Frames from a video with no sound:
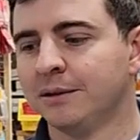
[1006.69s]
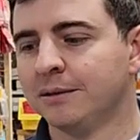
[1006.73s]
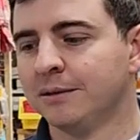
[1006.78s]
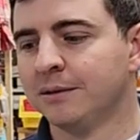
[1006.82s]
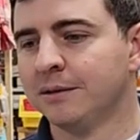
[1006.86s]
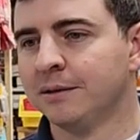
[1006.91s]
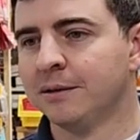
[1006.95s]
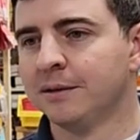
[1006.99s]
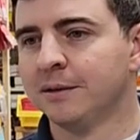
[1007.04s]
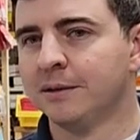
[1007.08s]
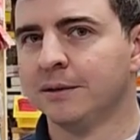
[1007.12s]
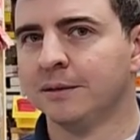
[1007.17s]

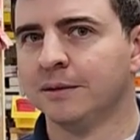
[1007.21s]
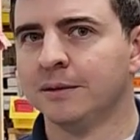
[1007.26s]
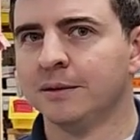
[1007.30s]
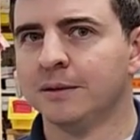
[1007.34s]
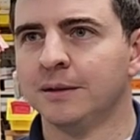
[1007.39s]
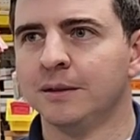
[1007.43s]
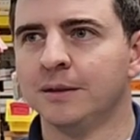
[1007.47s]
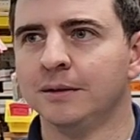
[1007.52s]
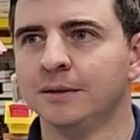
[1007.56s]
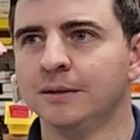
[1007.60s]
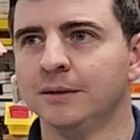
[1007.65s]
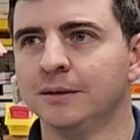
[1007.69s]
Like I
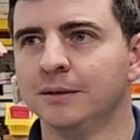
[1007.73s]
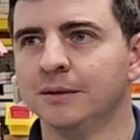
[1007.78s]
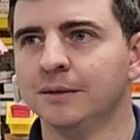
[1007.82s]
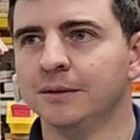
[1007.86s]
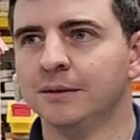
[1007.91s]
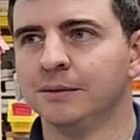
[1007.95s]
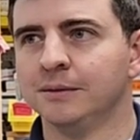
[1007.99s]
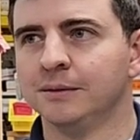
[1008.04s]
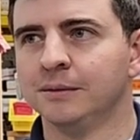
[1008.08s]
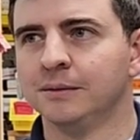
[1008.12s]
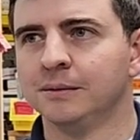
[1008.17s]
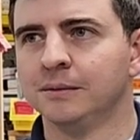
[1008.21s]
eat
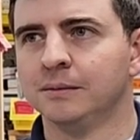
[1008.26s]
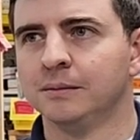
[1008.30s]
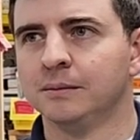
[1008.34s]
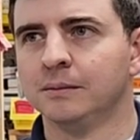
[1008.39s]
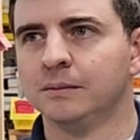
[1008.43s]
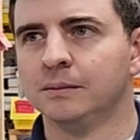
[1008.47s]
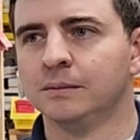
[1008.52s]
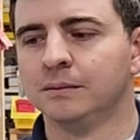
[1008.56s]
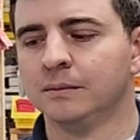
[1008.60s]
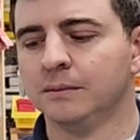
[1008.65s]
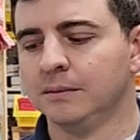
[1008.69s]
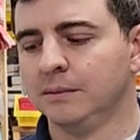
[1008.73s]
like
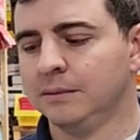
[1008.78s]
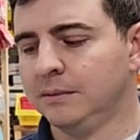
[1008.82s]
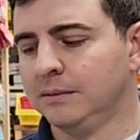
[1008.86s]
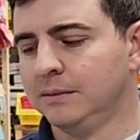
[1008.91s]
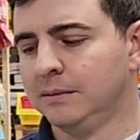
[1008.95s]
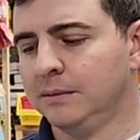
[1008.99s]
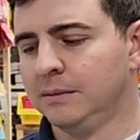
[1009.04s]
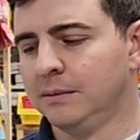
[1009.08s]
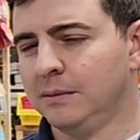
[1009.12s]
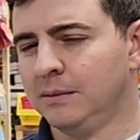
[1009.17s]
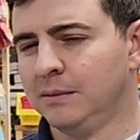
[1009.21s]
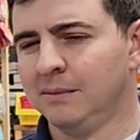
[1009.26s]

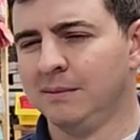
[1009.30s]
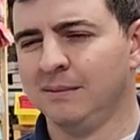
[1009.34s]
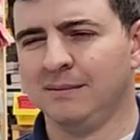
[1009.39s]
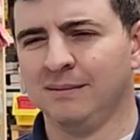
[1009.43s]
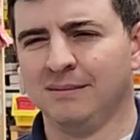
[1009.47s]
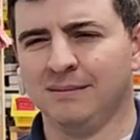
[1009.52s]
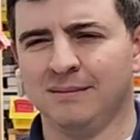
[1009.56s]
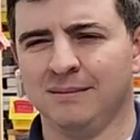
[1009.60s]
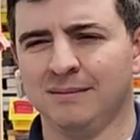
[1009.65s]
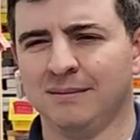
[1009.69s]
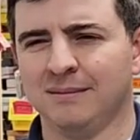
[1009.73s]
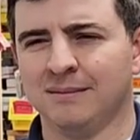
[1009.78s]
trains that I
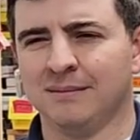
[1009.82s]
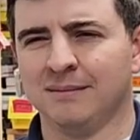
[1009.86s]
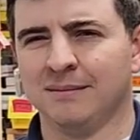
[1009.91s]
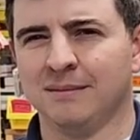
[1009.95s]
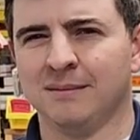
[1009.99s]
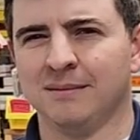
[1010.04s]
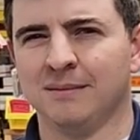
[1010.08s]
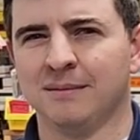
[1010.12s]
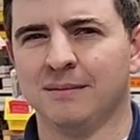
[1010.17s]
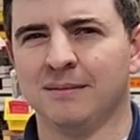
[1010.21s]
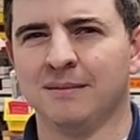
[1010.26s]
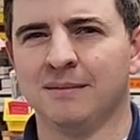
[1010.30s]
put in
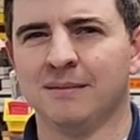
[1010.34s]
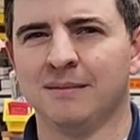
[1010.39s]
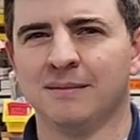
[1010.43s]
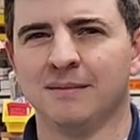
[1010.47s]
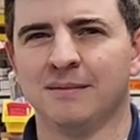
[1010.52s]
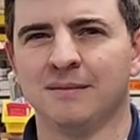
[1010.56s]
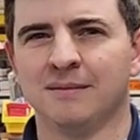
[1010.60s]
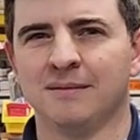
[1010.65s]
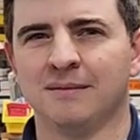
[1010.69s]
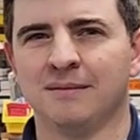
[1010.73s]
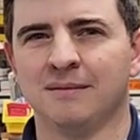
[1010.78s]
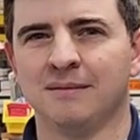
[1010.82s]
plates of
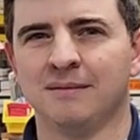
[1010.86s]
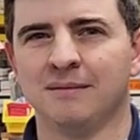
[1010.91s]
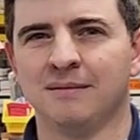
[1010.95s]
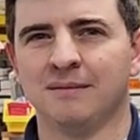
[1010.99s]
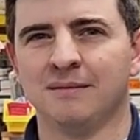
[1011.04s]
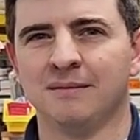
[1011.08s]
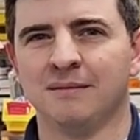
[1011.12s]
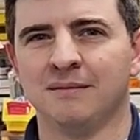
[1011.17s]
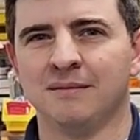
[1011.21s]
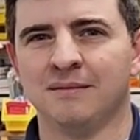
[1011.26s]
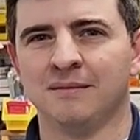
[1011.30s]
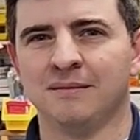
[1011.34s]

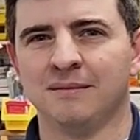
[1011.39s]
spaghetti.